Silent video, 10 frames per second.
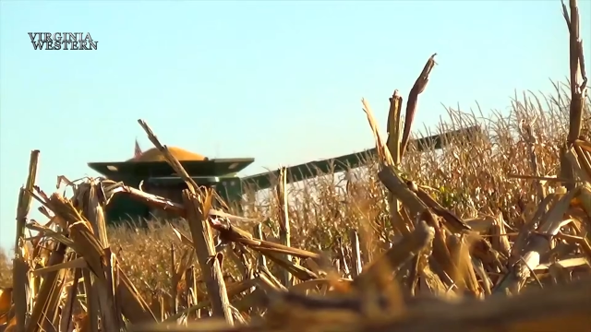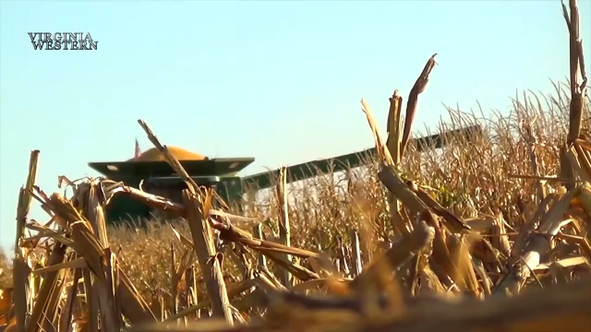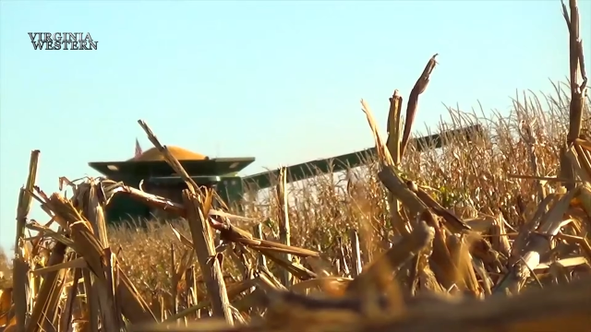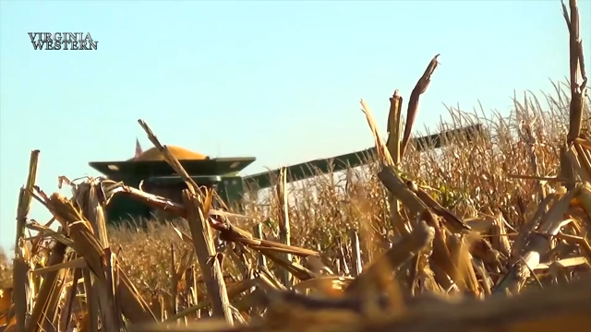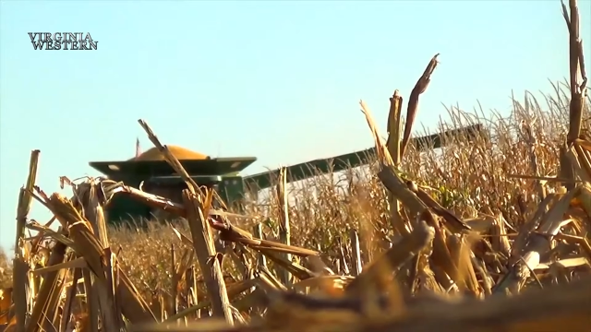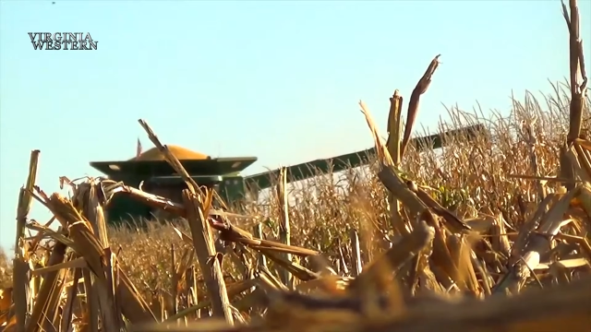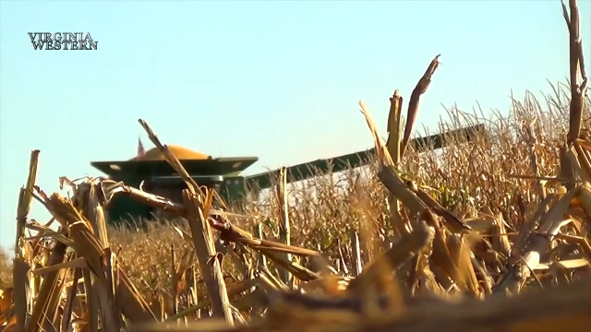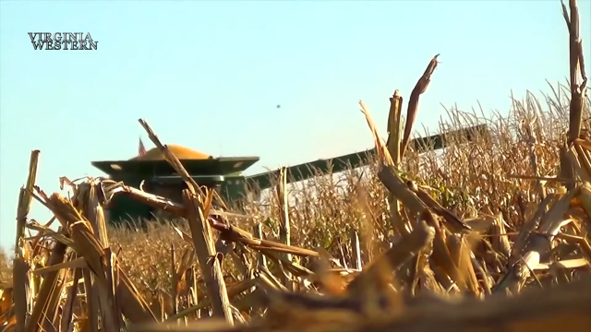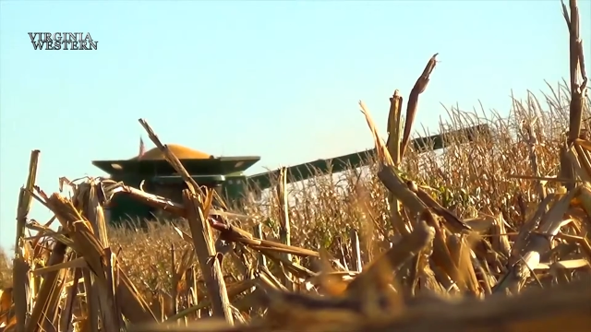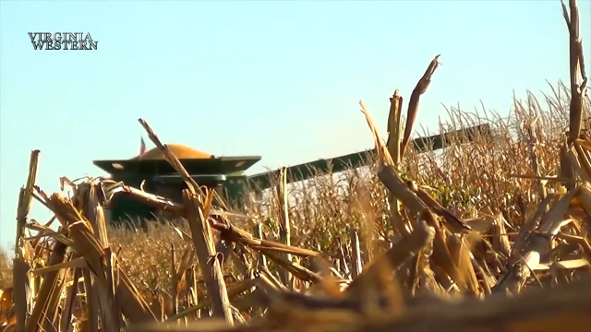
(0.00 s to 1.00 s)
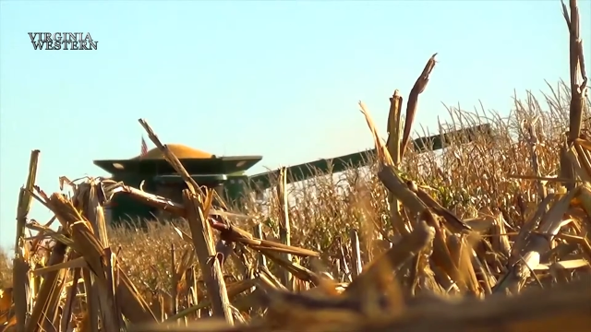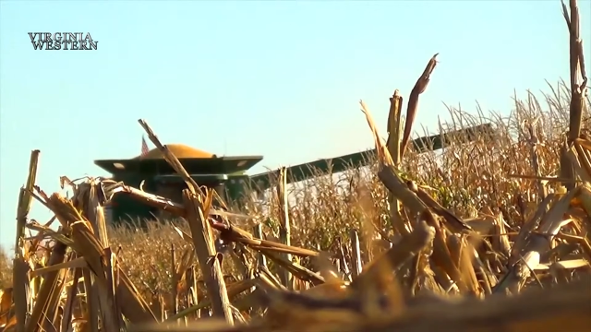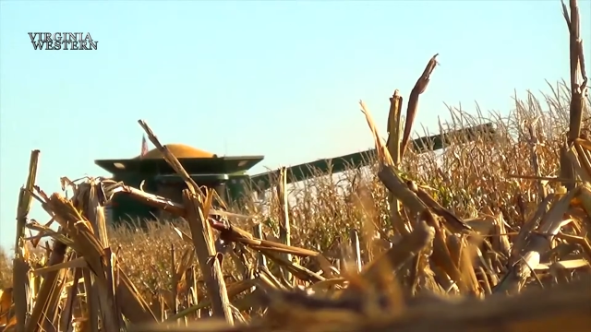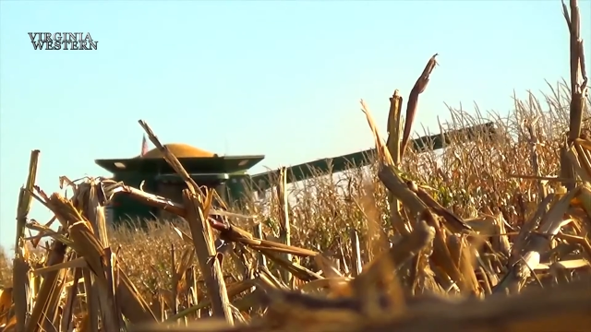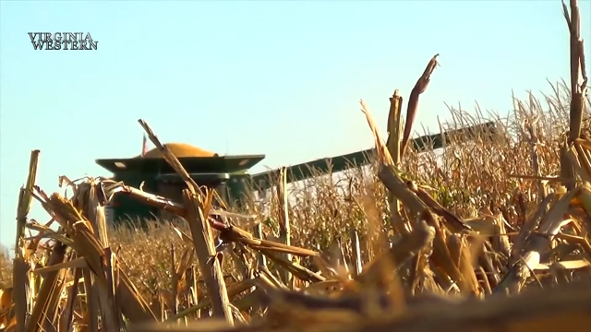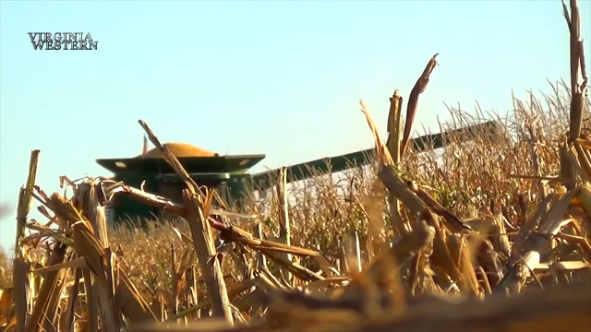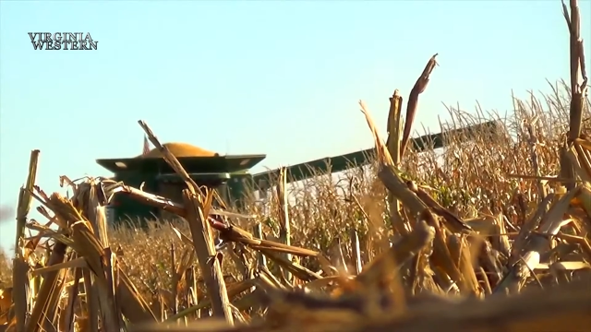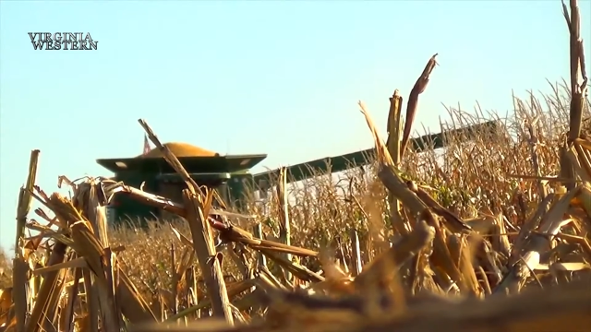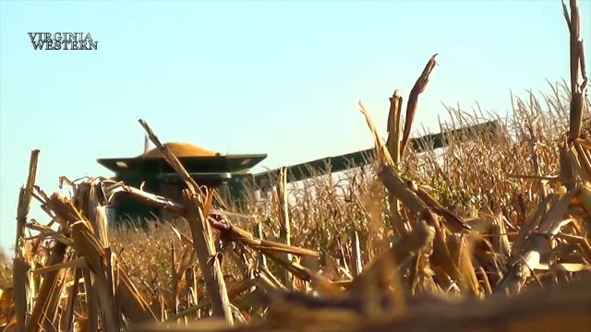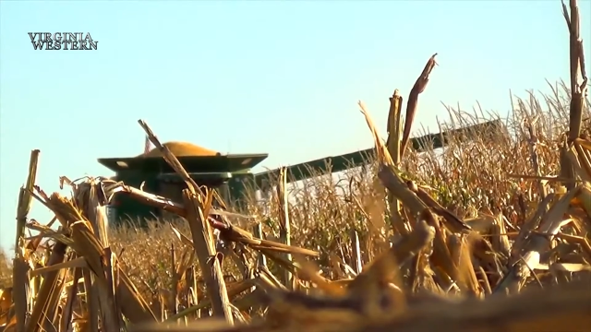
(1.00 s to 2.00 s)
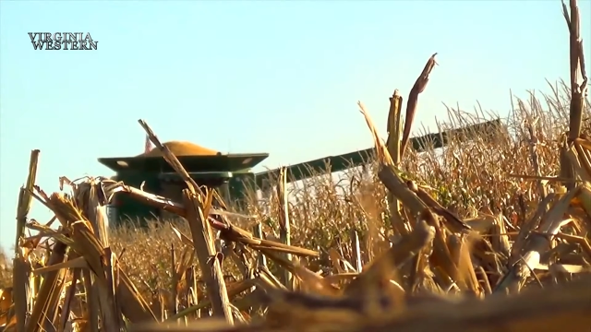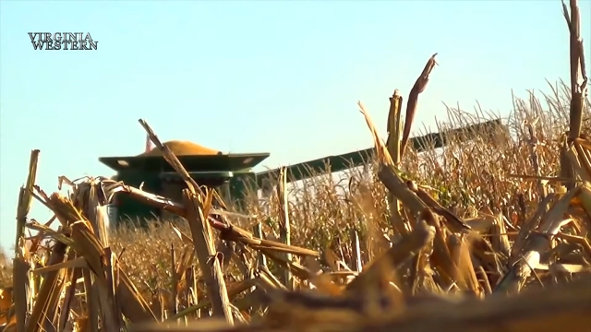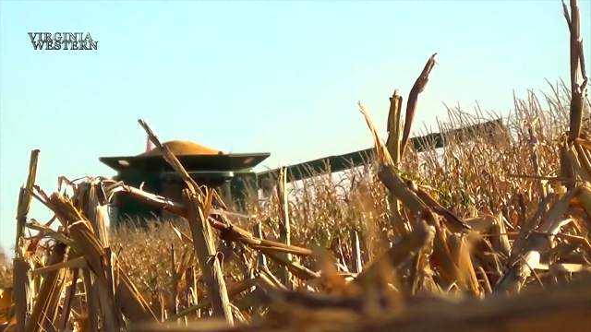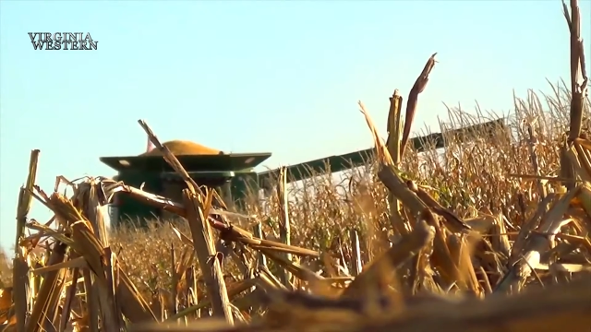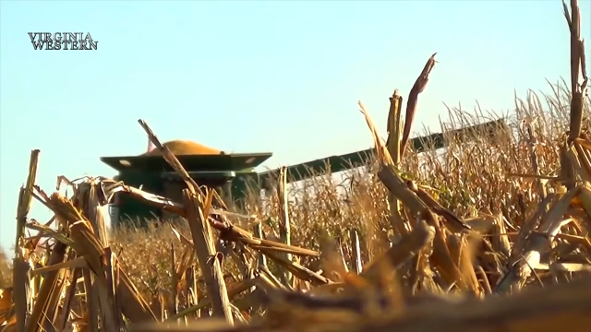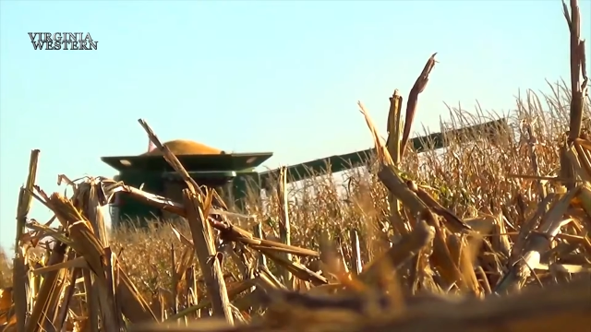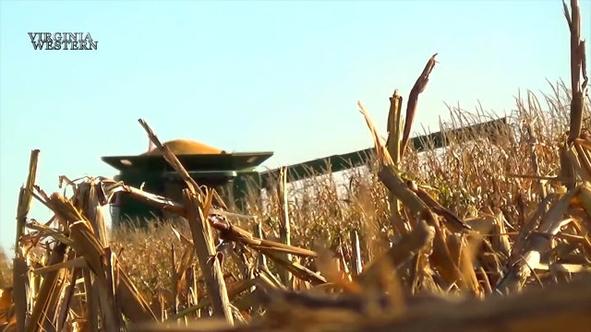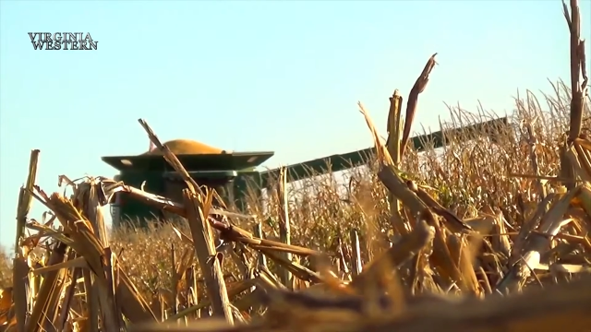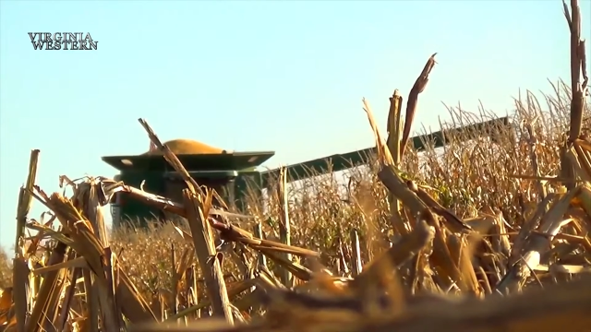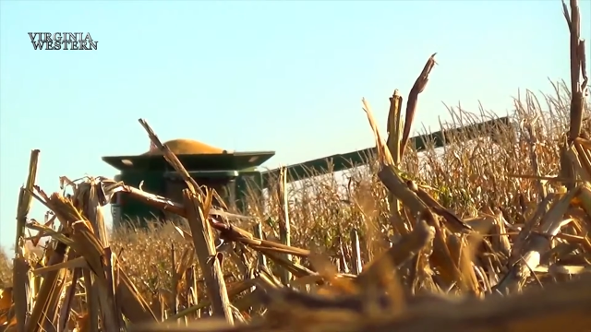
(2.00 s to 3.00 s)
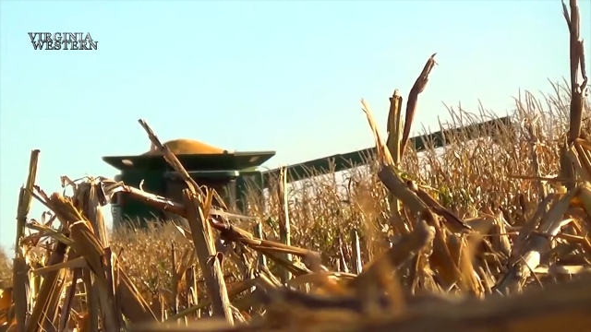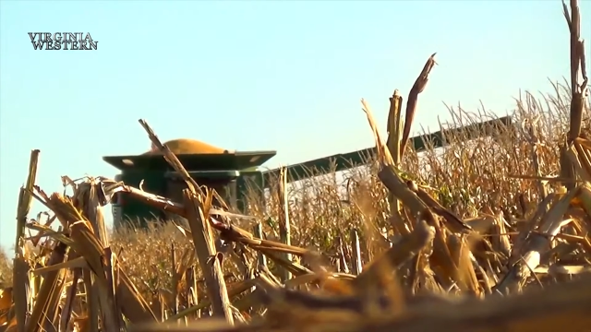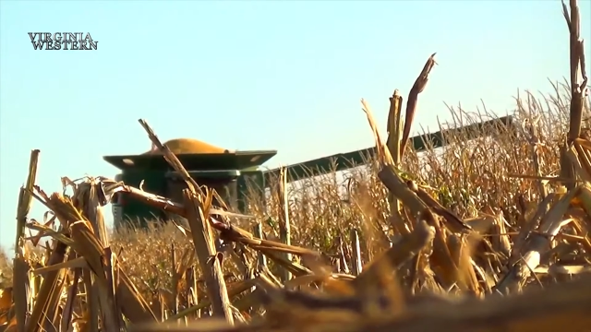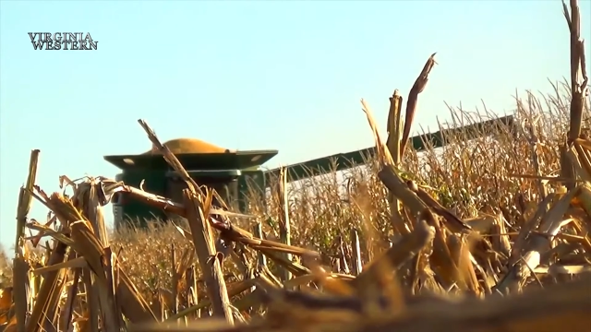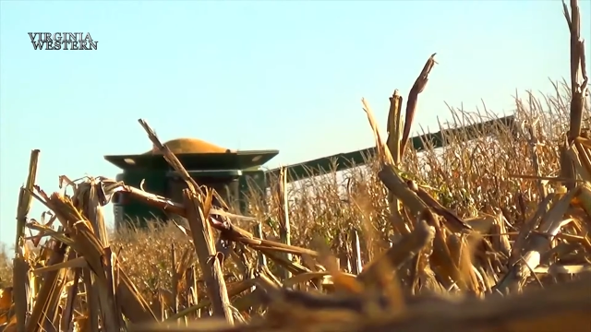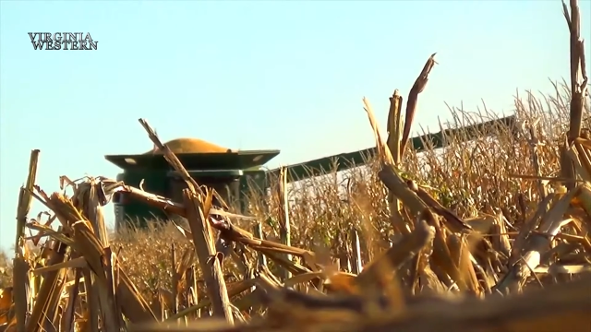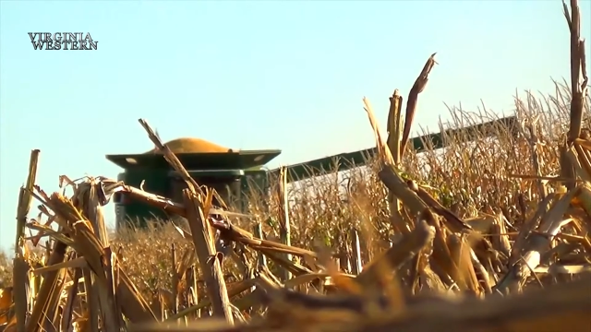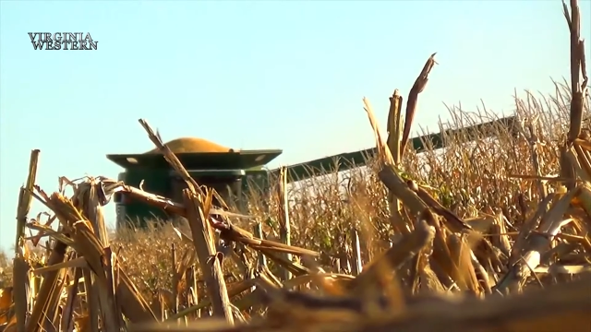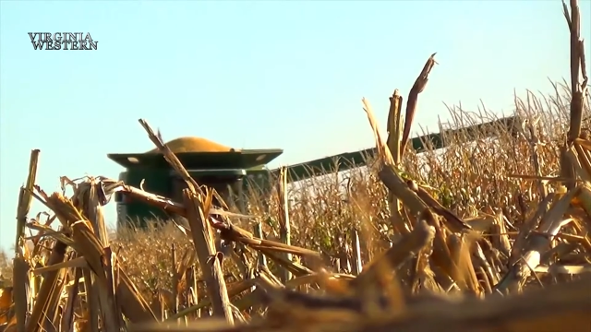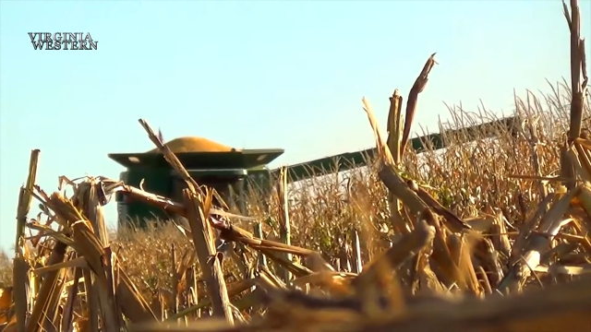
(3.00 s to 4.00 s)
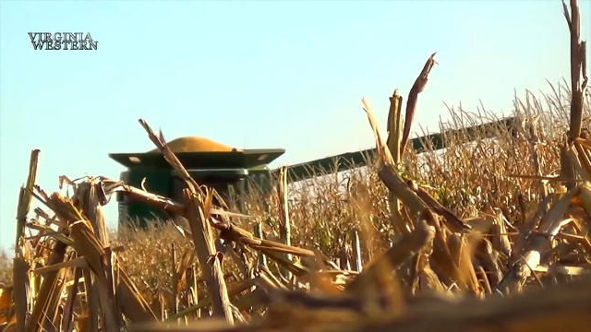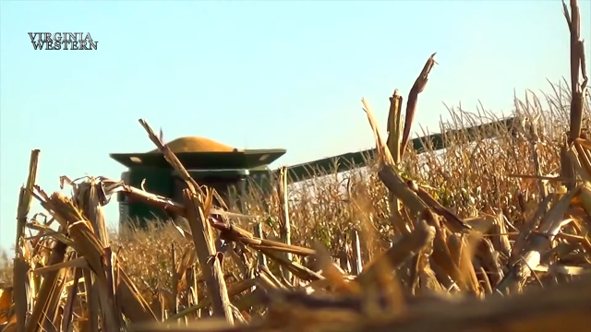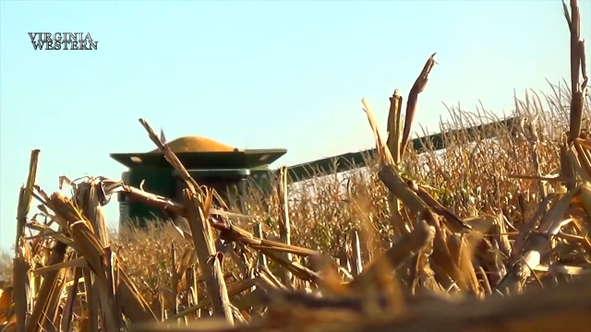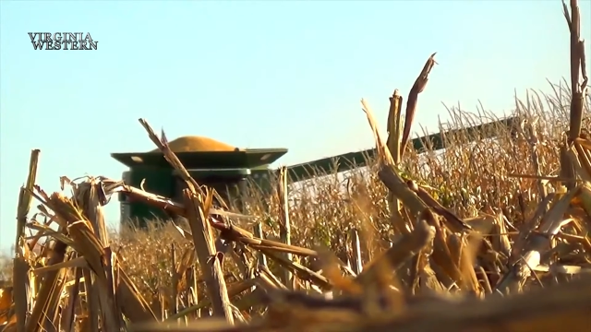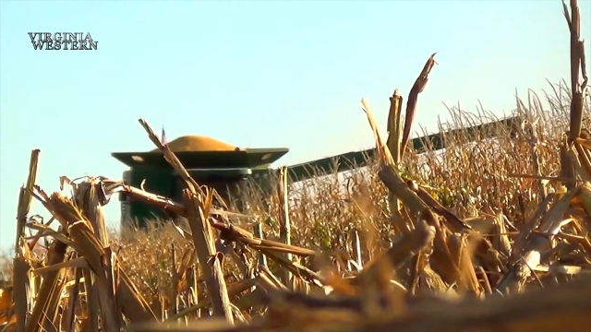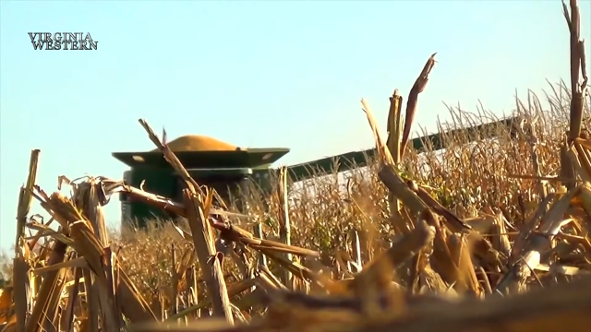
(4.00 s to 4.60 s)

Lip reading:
No face is visible, so there are no lips to read.